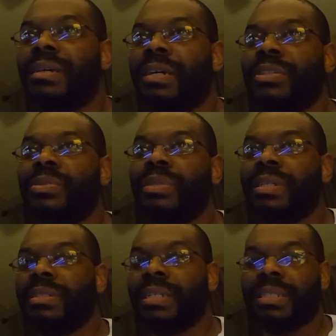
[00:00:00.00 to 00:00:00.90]
I knew
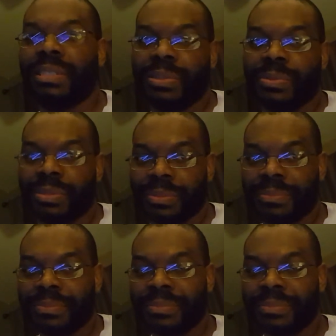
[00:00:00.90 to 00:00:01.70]
that they killed him.